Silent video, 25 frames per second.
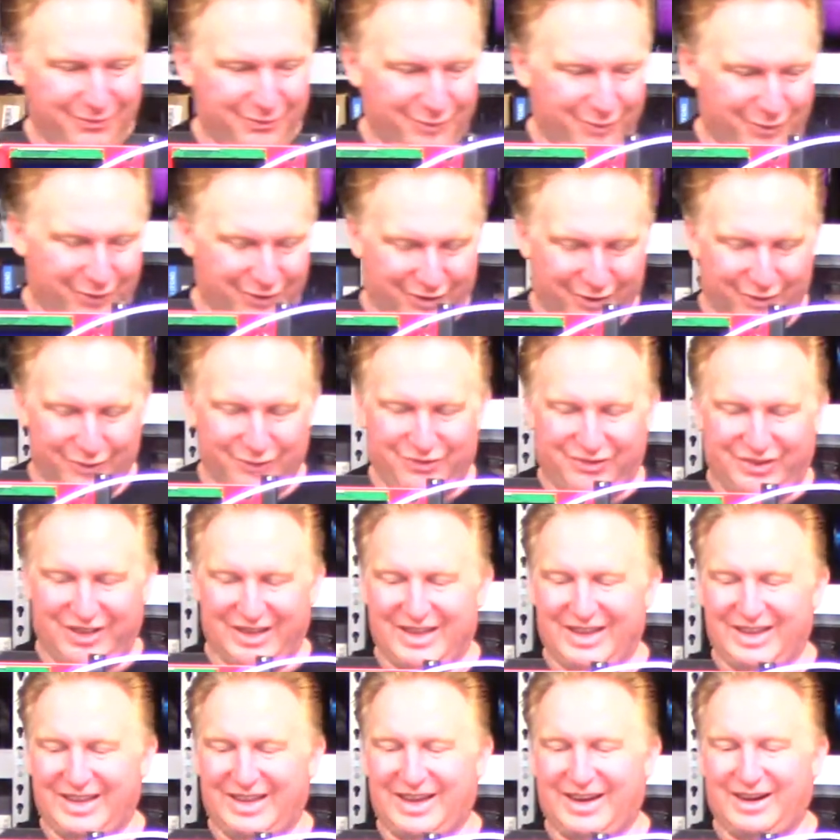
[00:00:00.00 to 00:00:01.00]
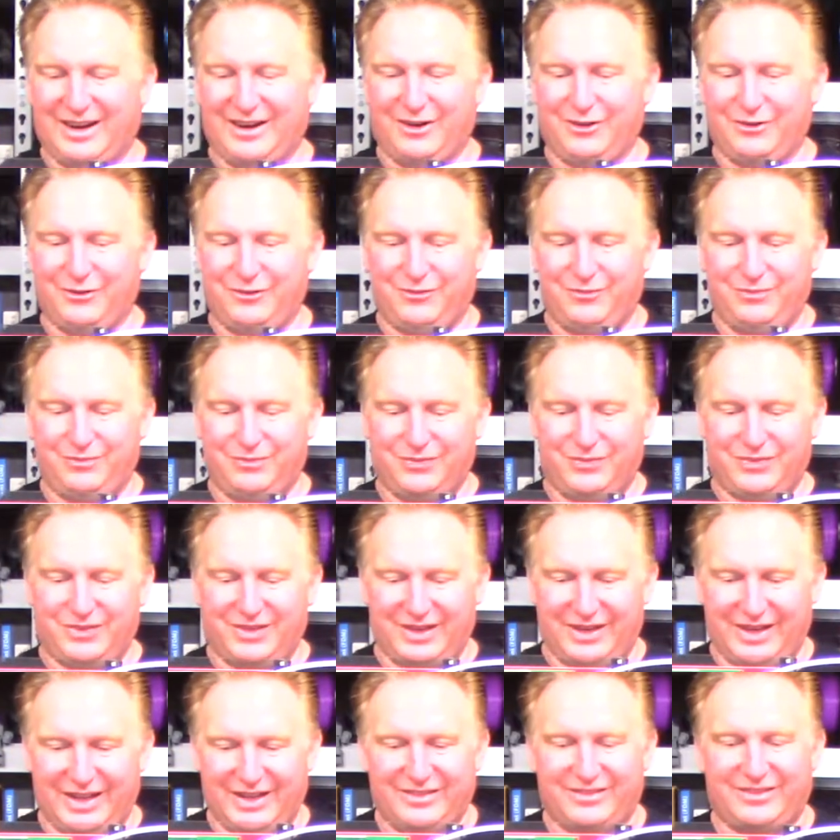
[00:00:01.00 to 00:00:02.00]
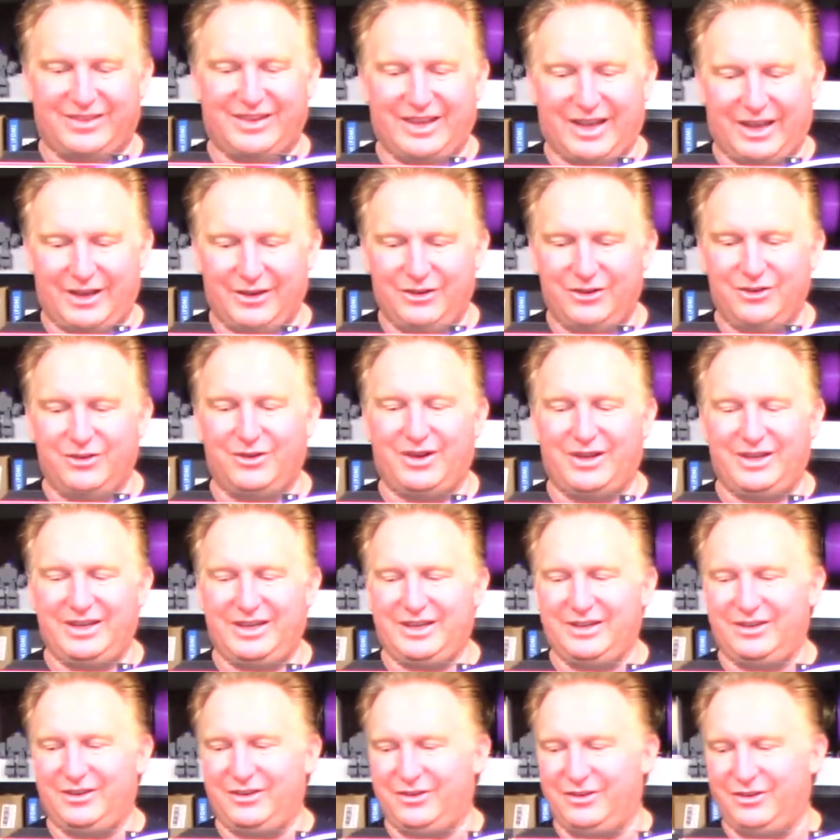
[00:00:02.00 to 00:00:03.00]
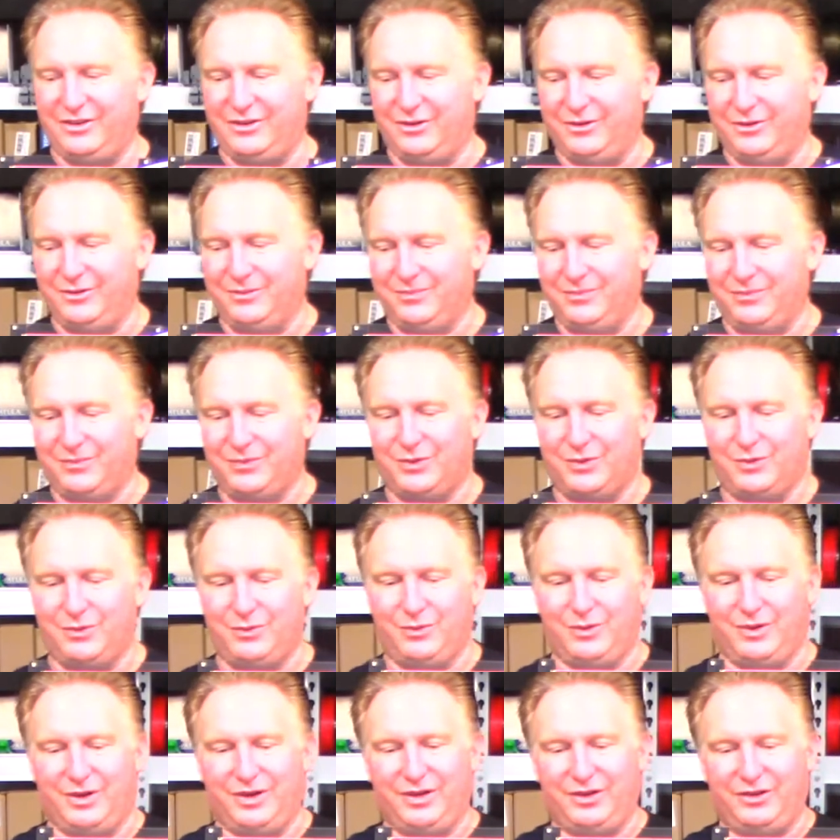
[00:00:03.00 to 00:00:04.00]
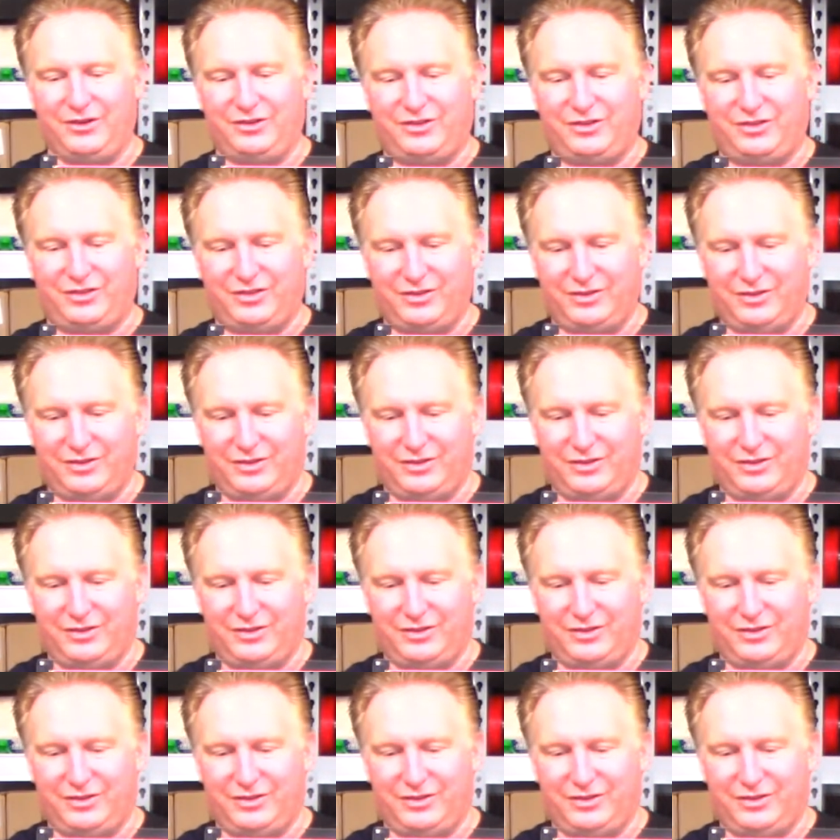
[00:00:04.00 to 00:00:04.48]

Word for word: With those taken care of, the next thing I knew I needed to do was